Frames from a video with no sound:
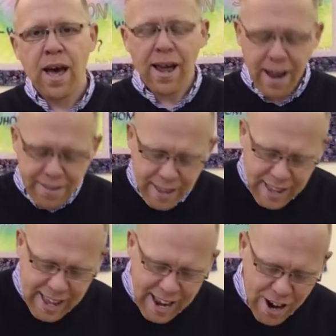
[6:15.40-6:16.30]
And I
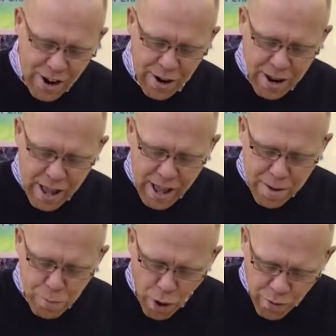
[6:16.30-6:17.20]
think here,
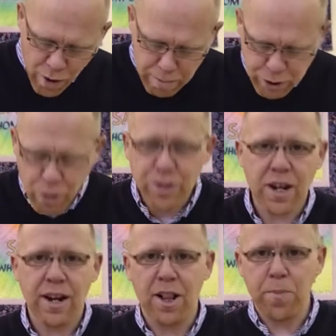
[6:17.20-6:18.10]
Proverbs goes
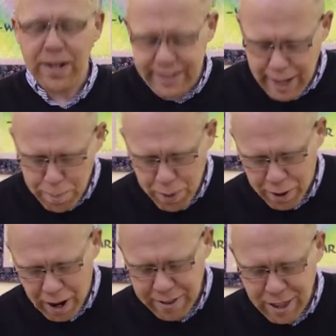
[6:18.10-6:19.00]
a little bit
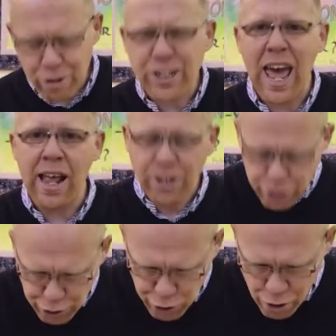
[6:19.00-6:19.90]
deeper. I think there's
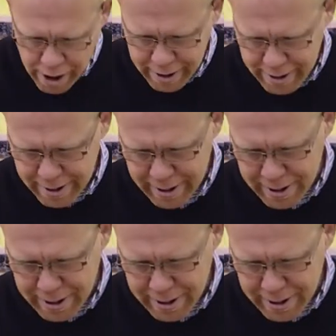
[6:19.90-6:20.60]
hints to it.